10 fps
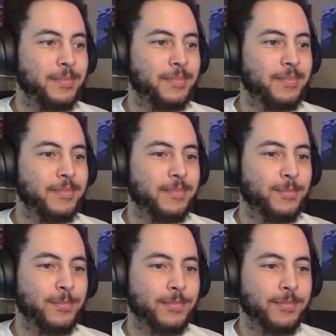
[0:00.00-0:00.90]

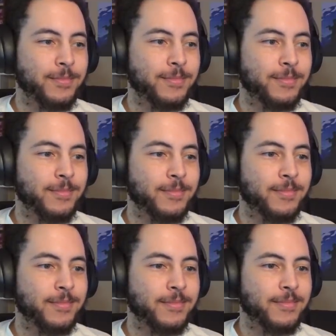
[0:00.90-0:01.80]
(no one is talking)